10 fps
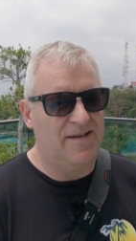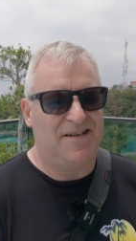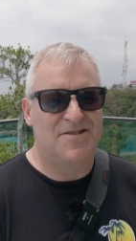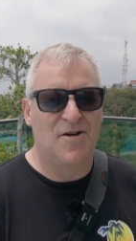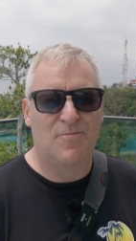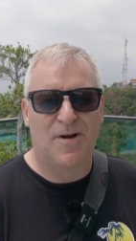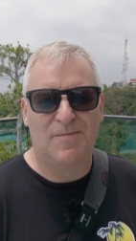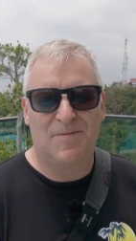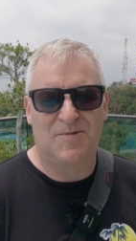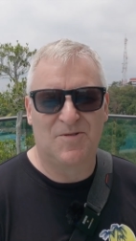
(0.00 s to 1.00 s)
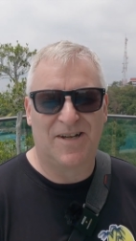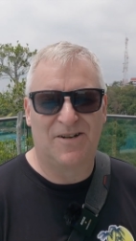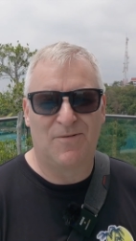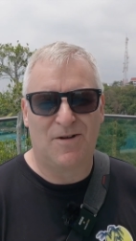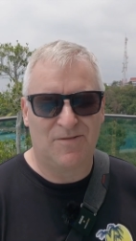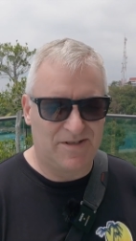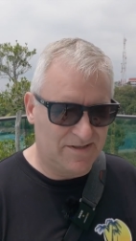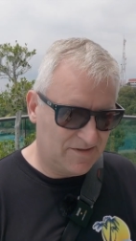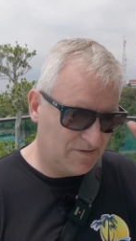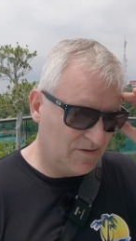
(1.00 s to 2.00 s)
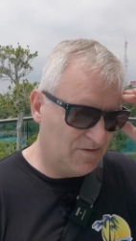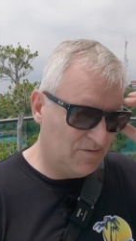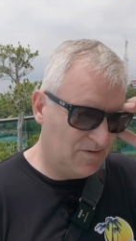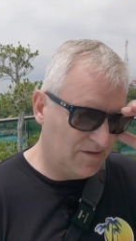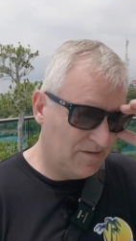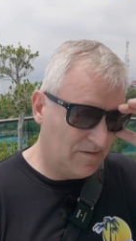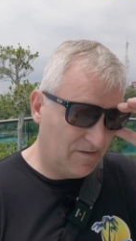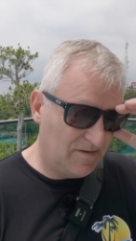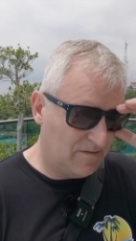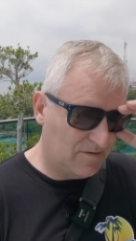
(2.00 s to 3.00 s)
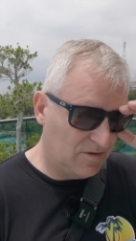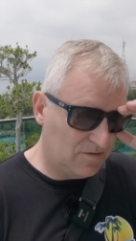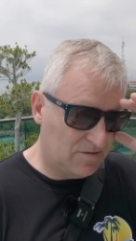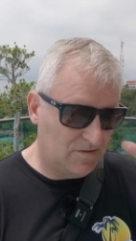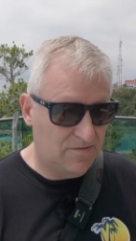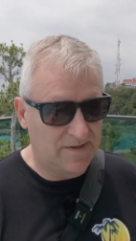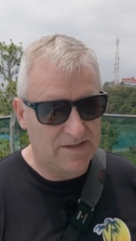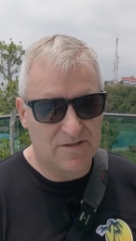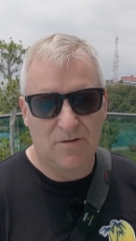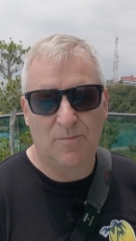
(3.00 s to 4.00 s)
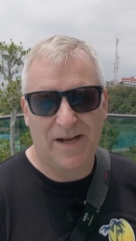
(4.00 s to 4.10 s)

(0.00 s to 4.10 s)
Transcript: it's no problem to get around here, you know. Of course, there's no